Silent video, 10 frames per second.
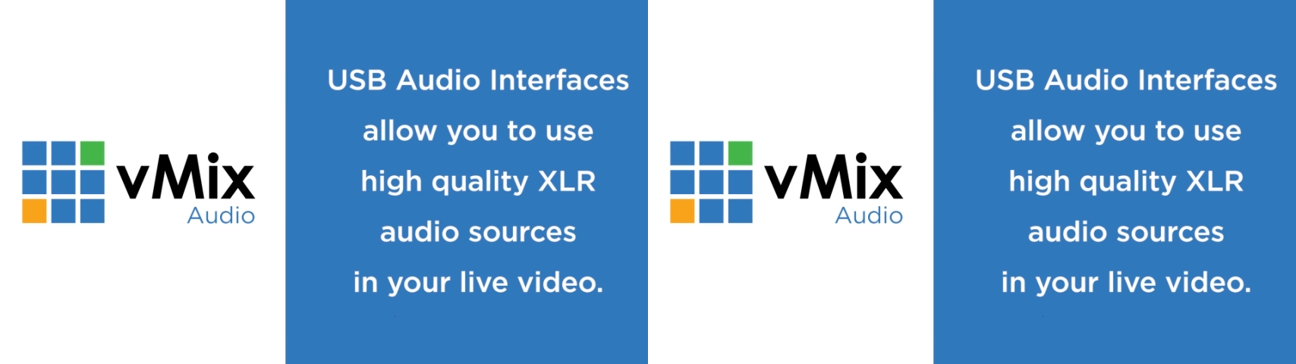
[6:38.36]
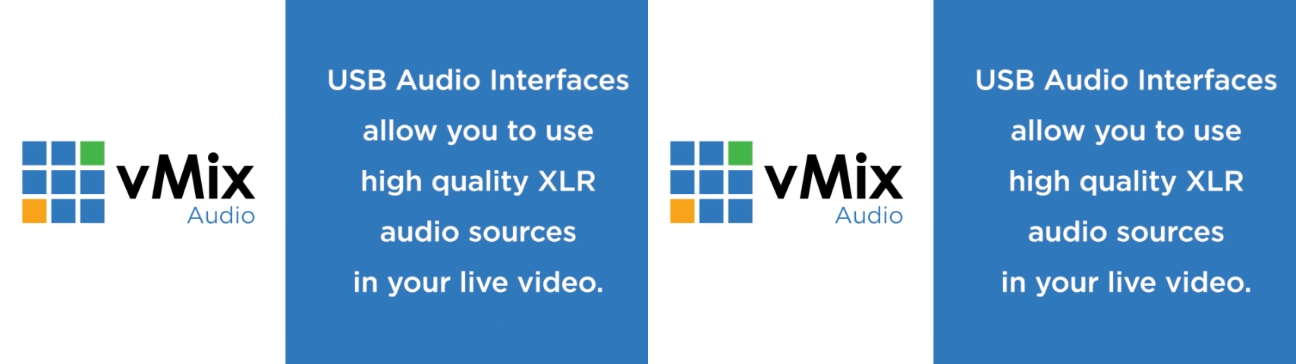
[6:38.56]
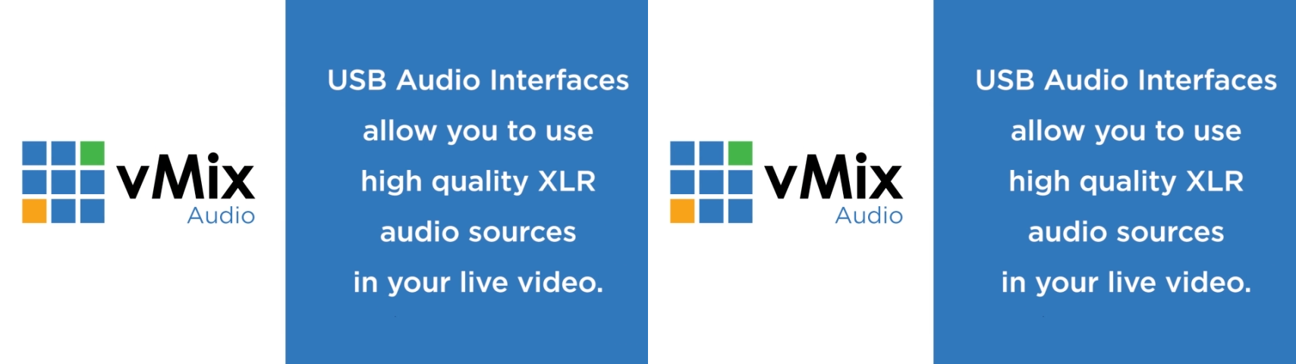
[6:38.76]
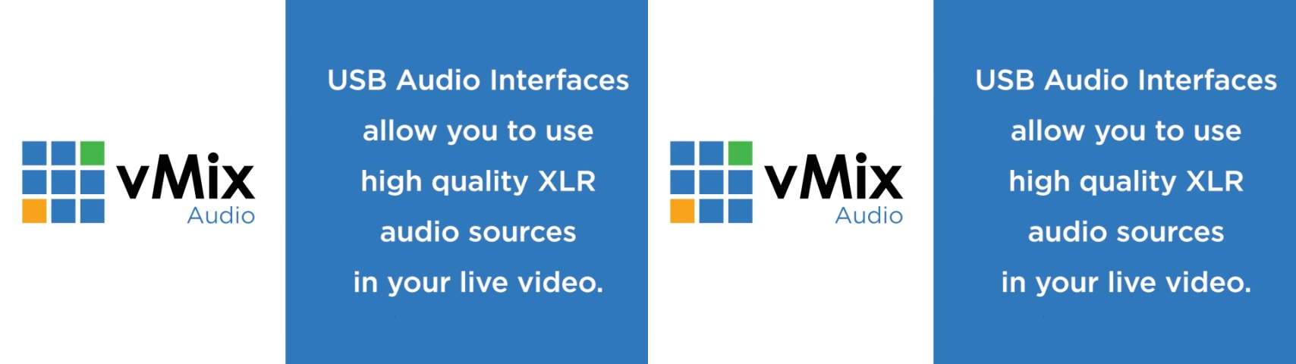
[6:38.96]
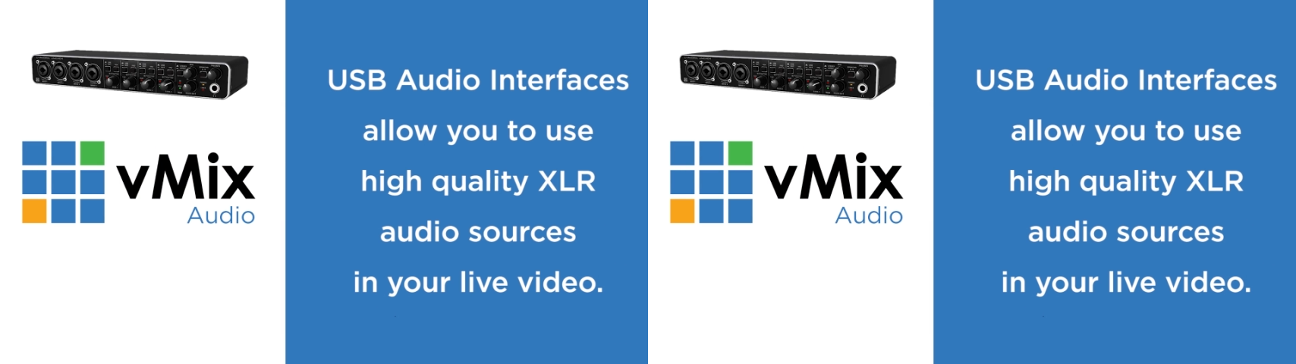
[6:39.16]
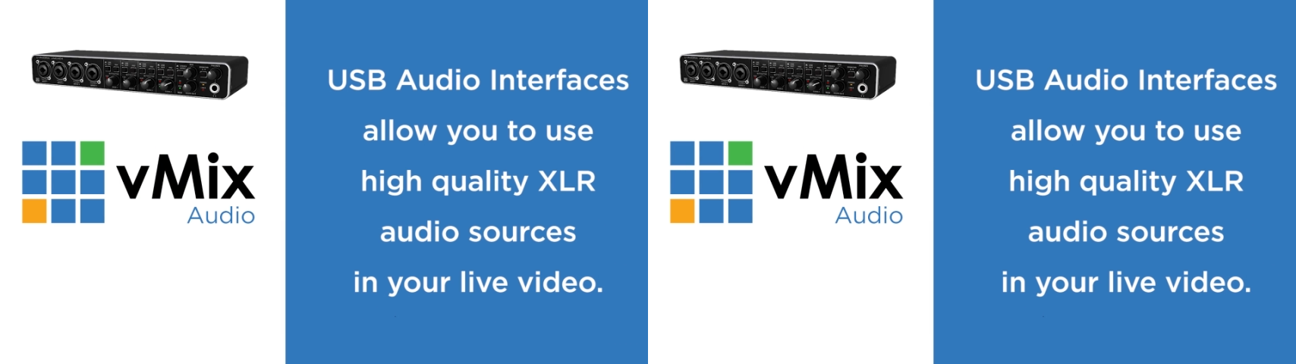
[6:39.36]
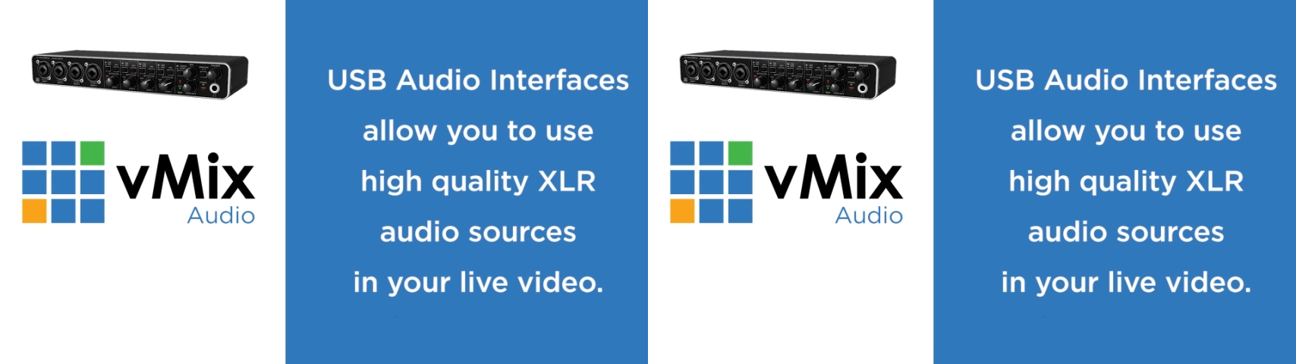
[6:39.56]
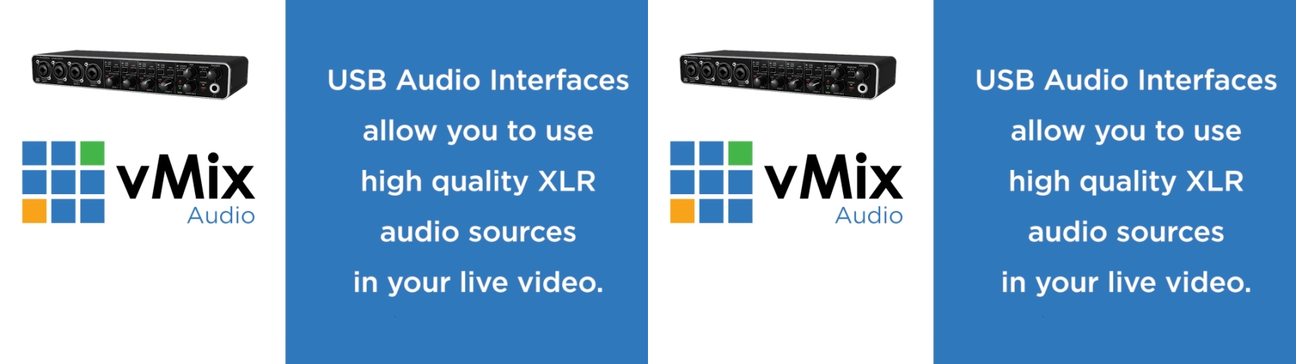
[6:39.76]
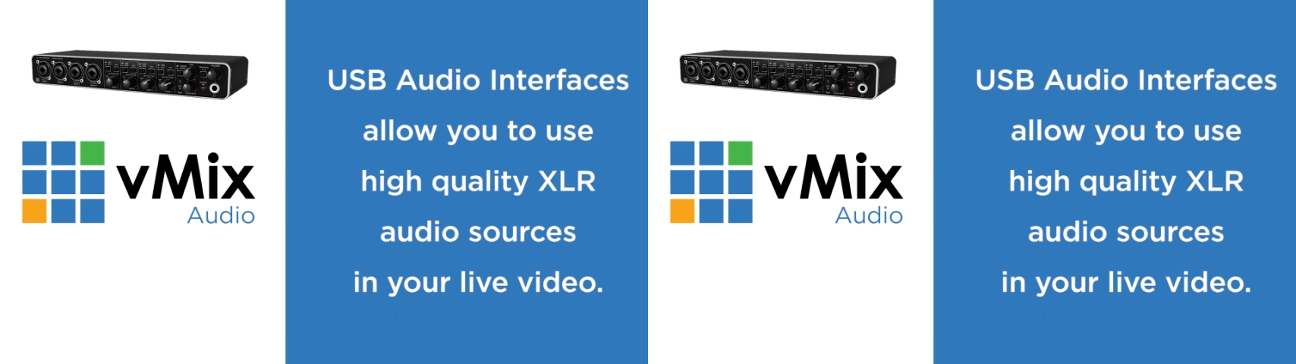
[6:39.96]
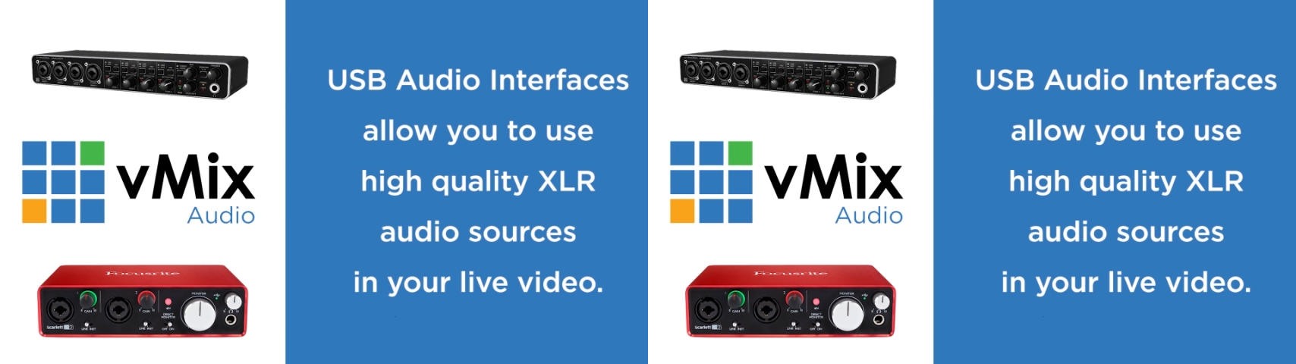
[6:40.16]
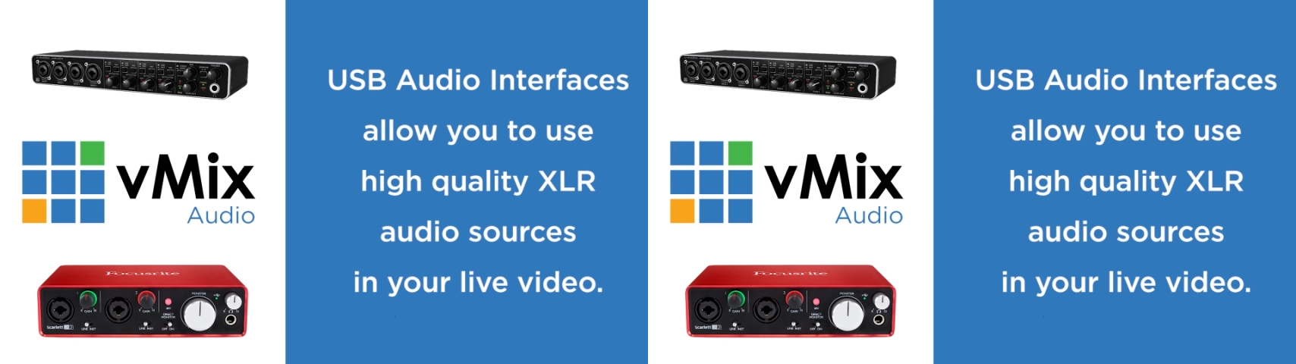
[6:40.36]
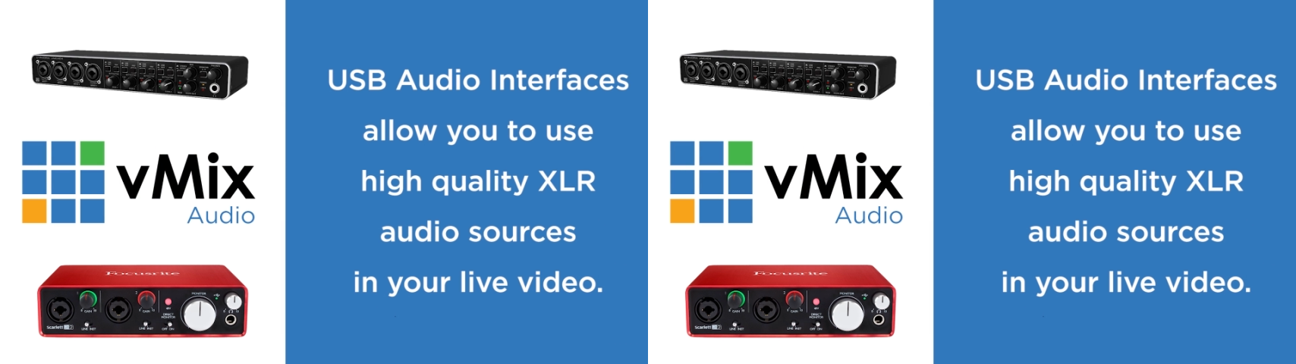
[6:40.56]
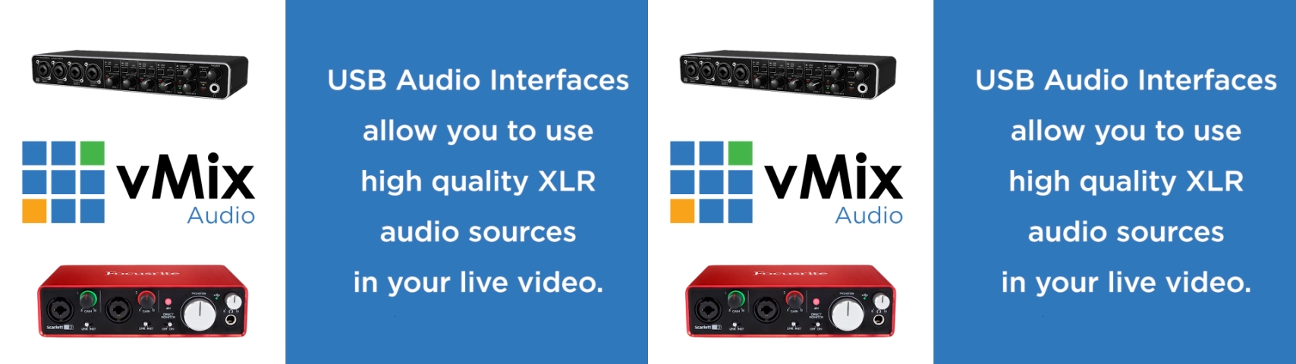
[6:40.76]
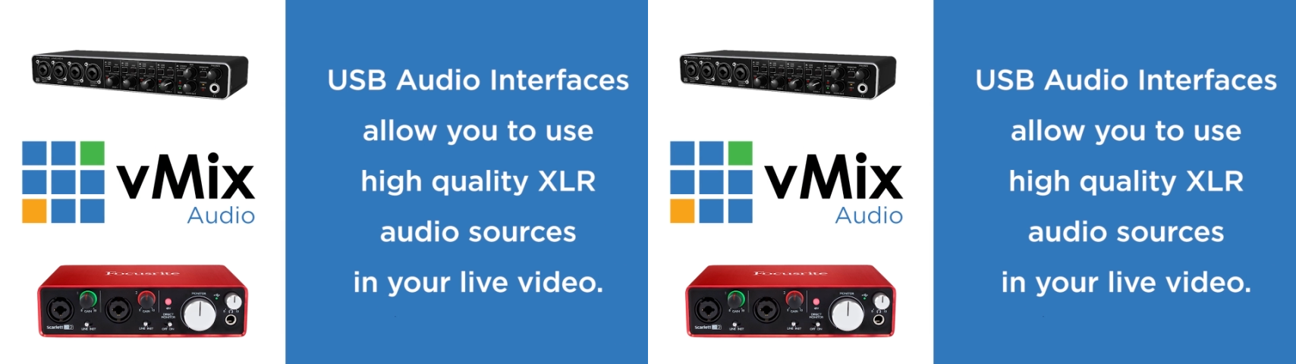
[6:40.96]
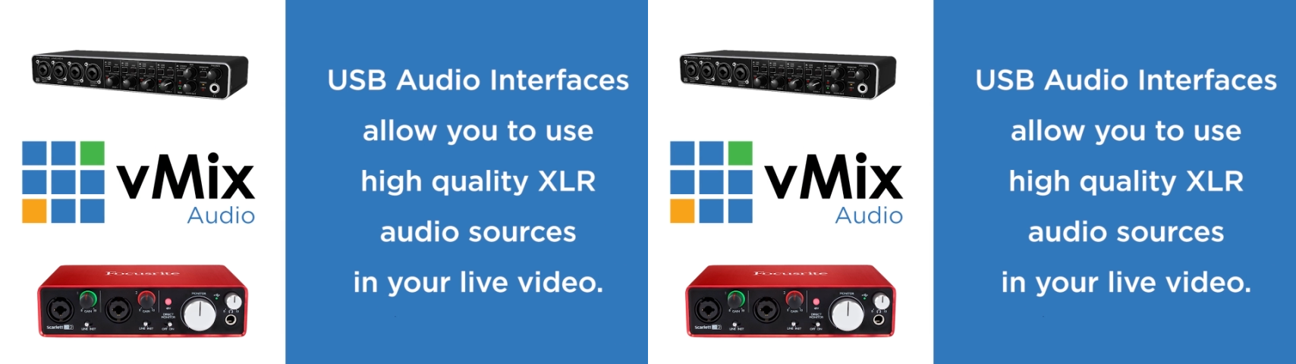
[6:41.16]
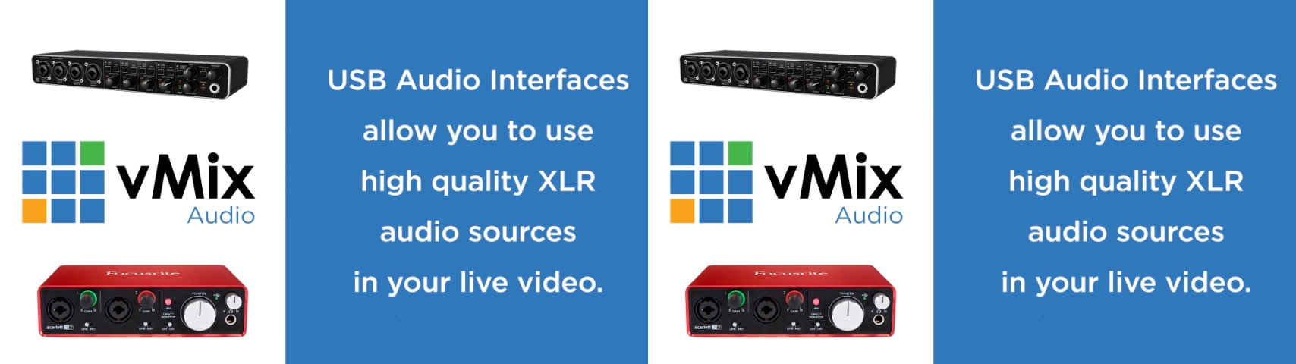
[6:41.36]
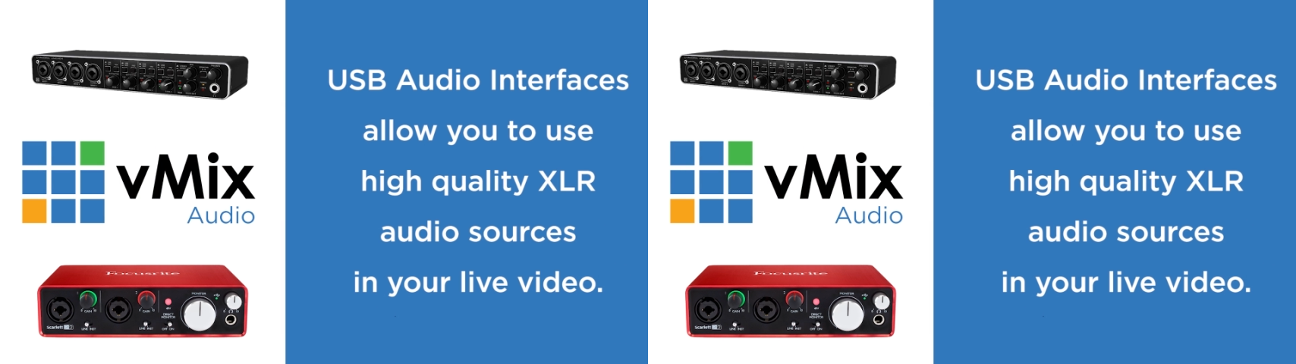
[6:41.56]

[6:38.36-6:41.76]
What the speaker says: (no speaker visible)